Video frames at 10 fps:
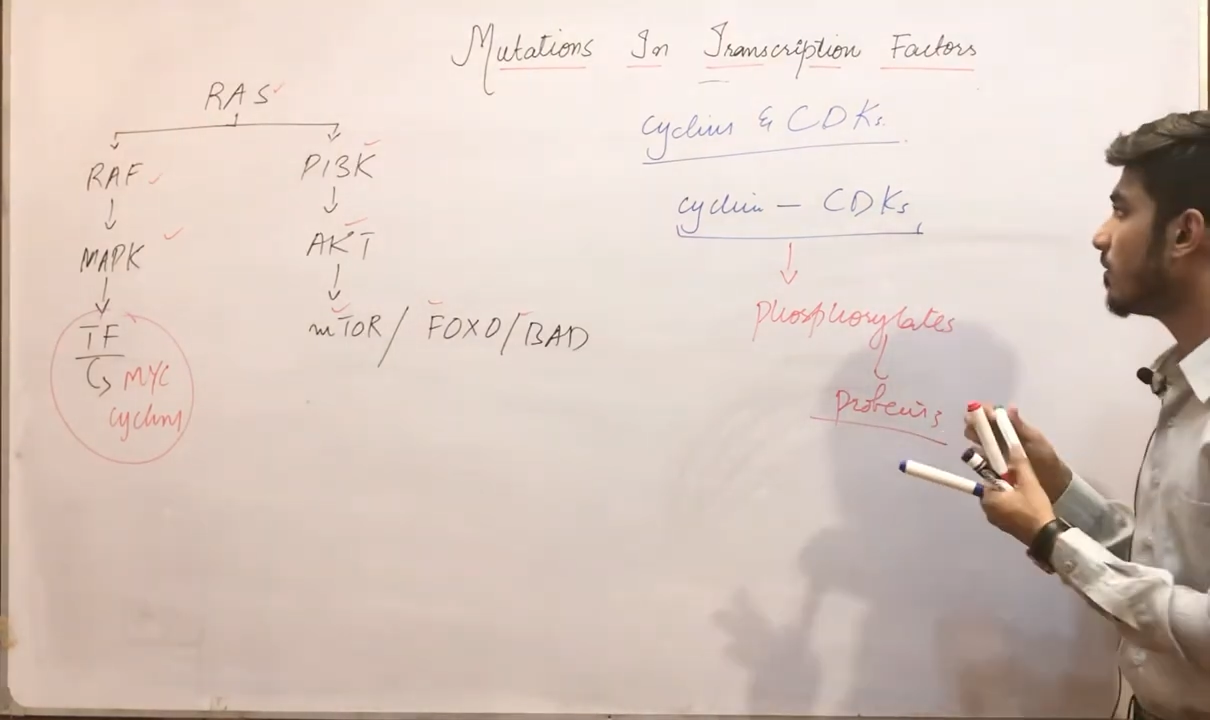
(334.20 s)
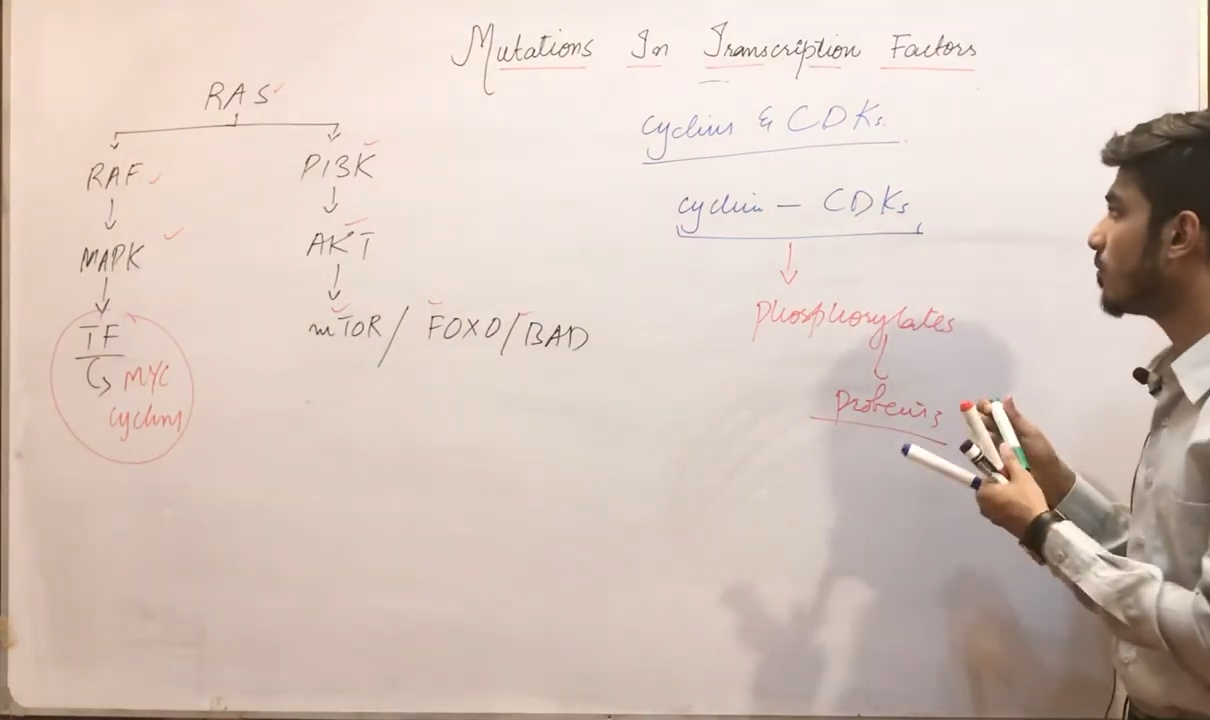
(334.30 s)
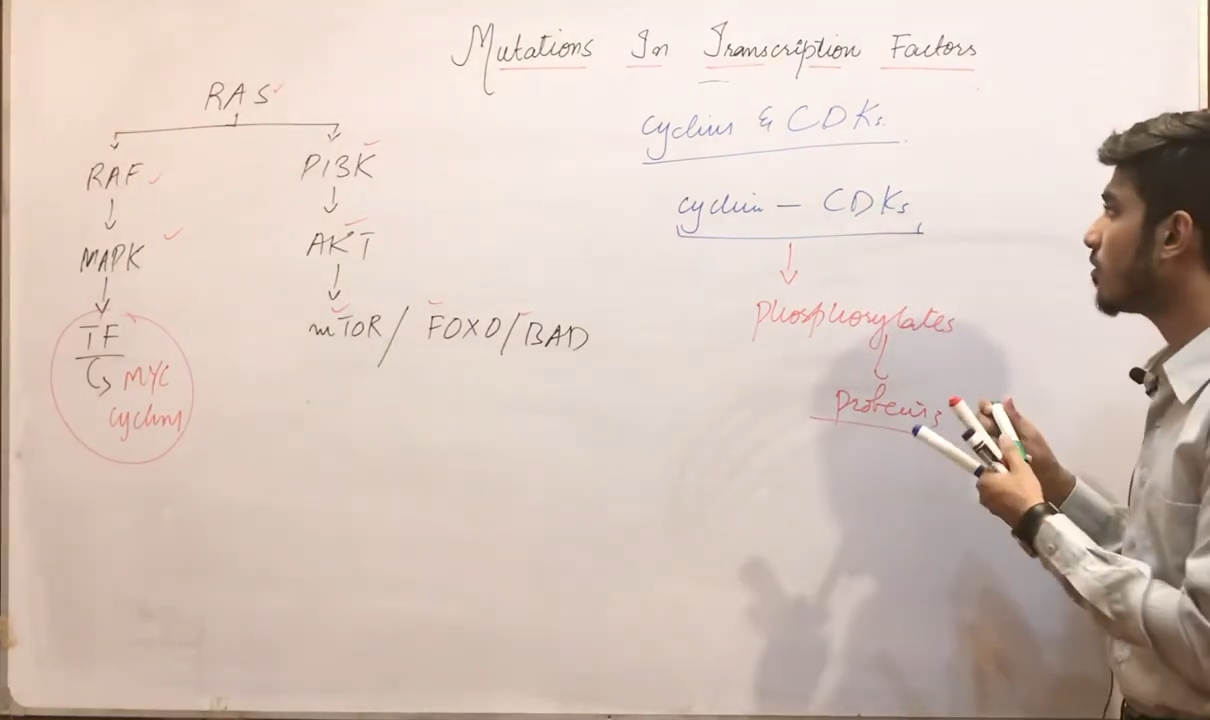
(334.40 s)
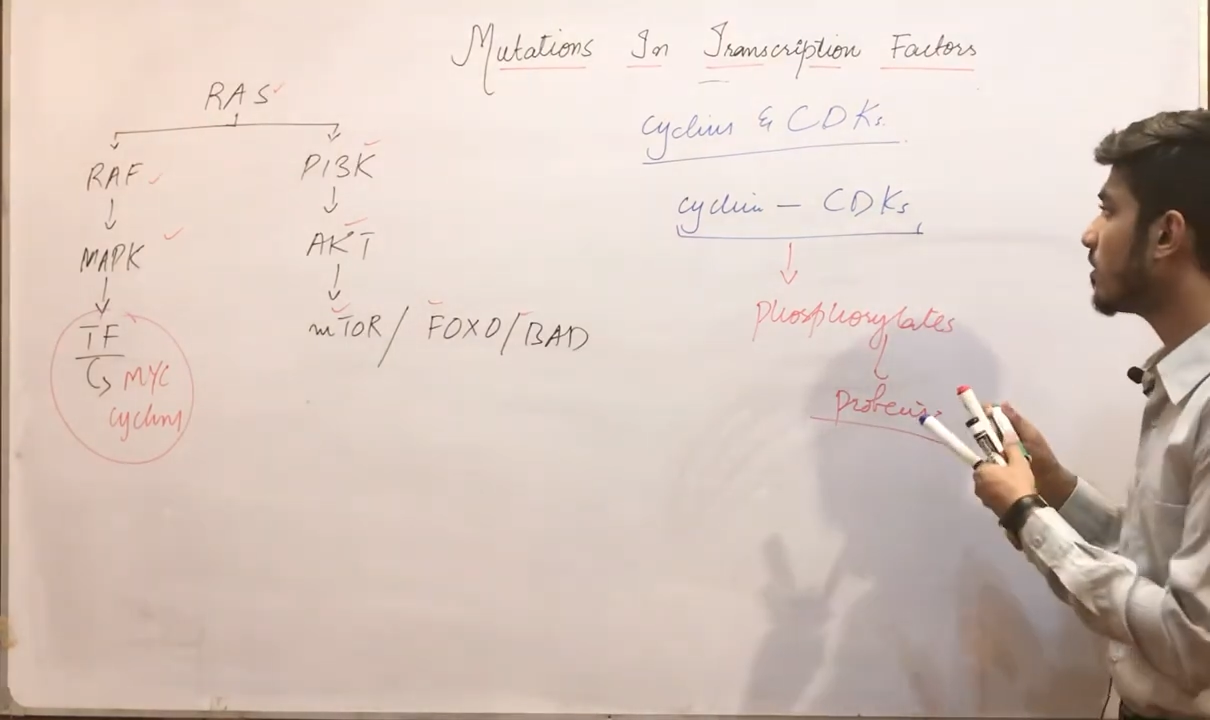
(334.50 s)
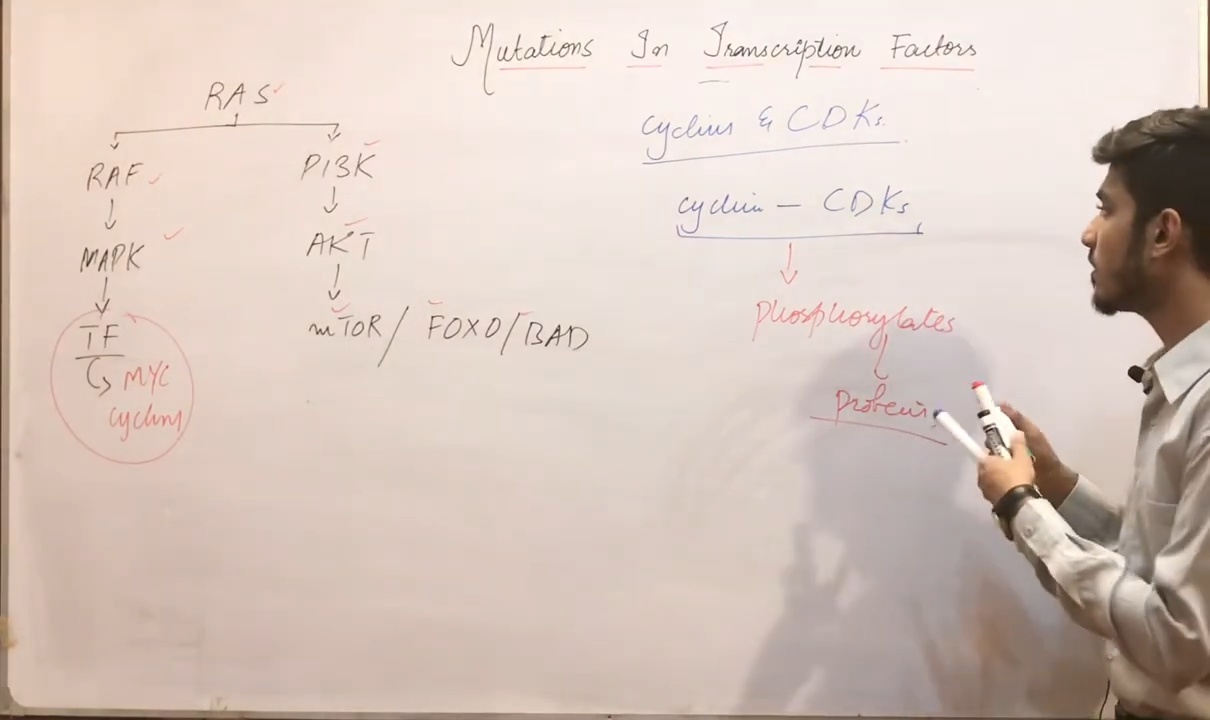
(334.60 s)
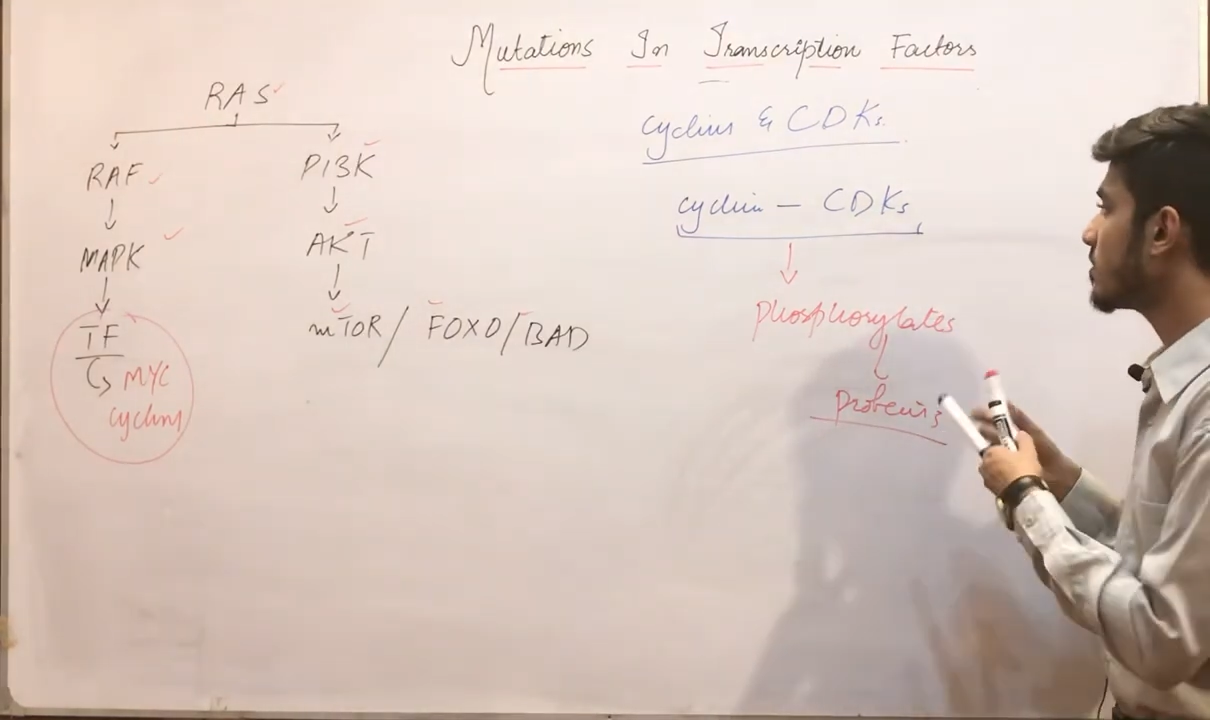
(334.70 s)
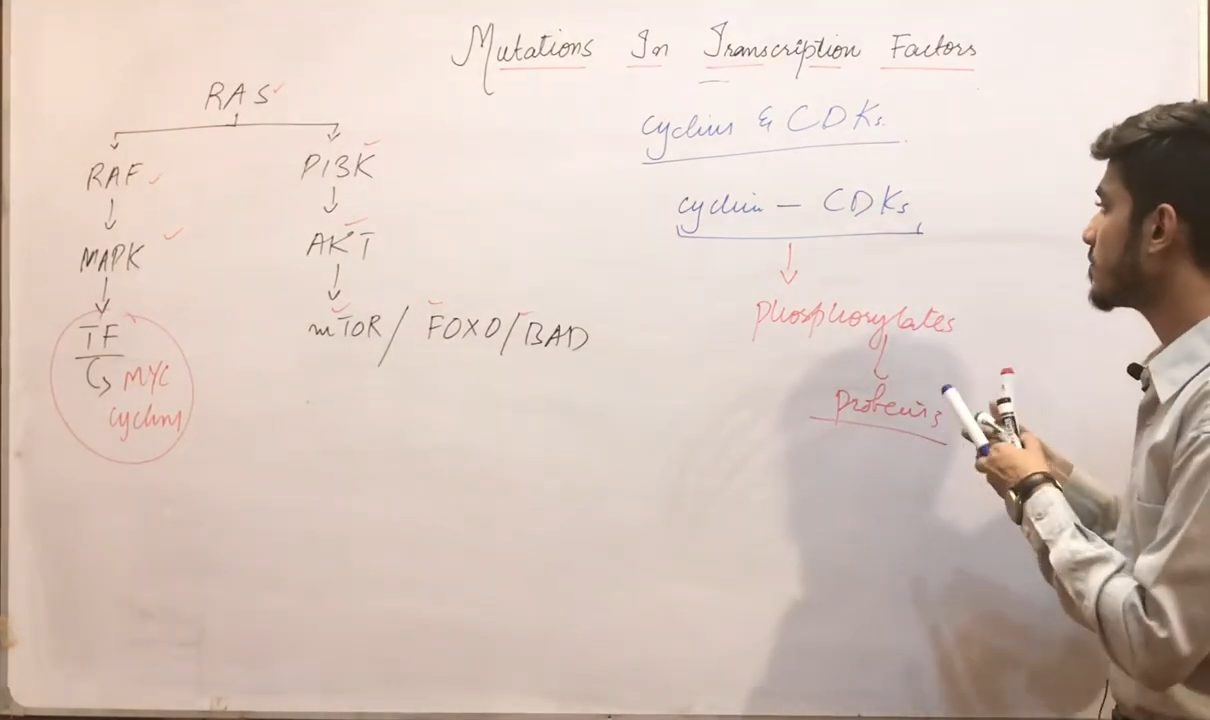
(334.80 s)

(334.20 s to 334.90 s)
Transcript: more thing is